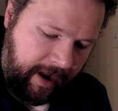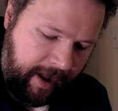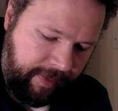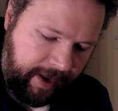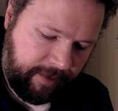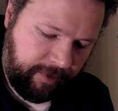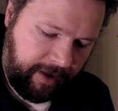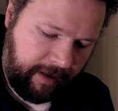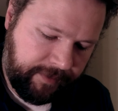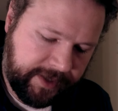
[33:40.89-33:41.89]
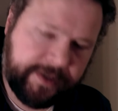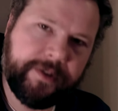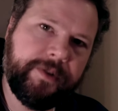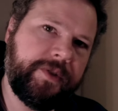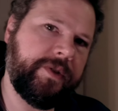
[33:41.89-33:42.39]
and then we'll have the
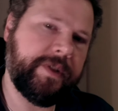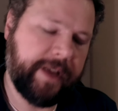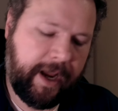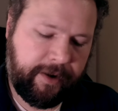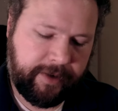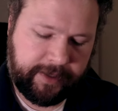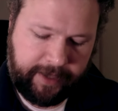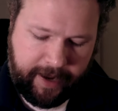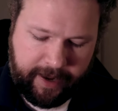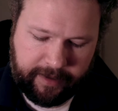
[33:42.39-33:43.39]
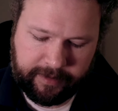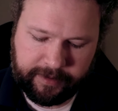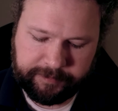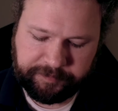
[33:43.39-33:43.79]
seducer's diary at the end there.